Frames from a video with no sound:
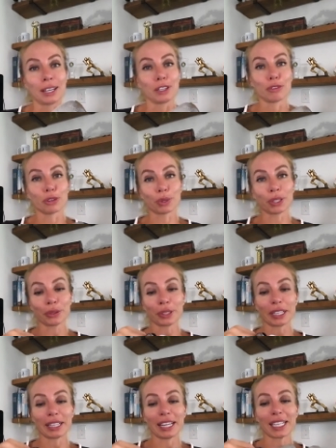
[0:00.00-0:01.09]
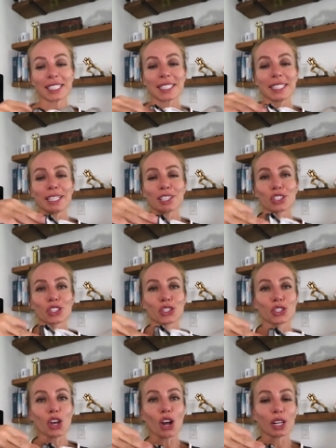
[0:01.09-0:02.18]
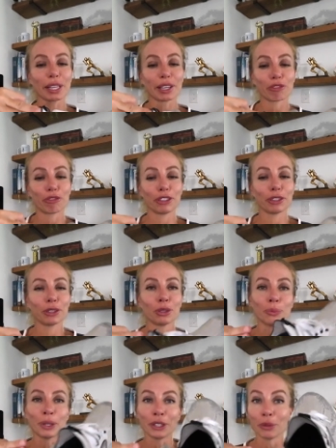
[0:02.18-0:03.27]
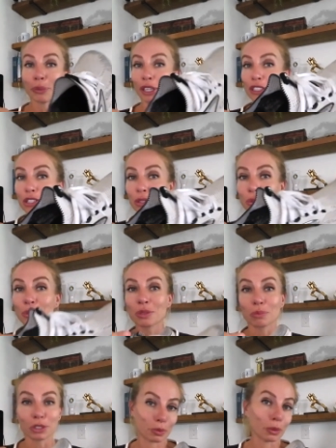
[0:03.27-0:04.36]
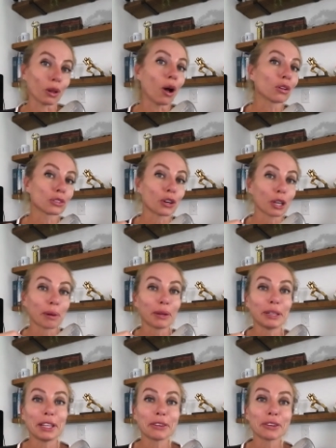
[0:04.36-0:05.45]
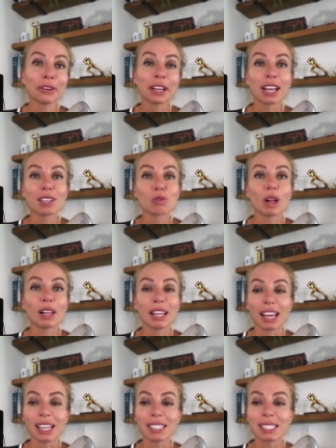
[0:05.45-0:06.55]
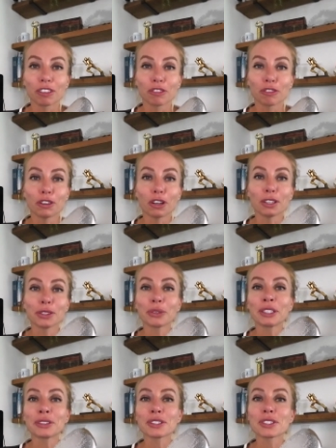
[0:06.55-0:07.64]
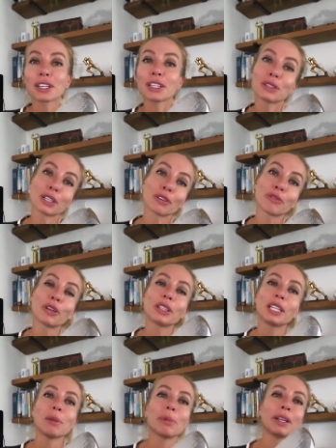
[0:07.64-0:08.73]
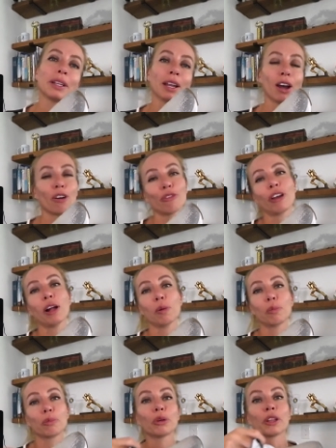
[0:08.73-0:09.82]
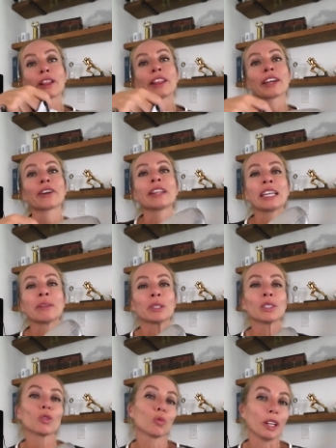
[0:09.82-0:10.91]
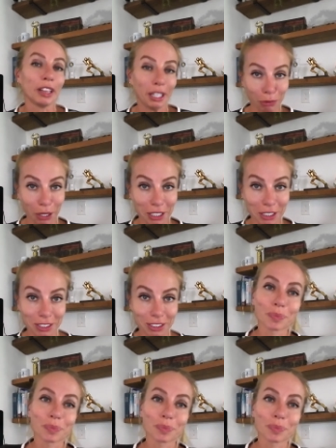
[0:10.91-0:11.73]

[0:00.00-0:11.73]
And if you're a runner that likes the sock-like feel when you wear shoes, which we'll all talk about later, as well as for all the runners that are looking for a little bit of help with their alignment when they run.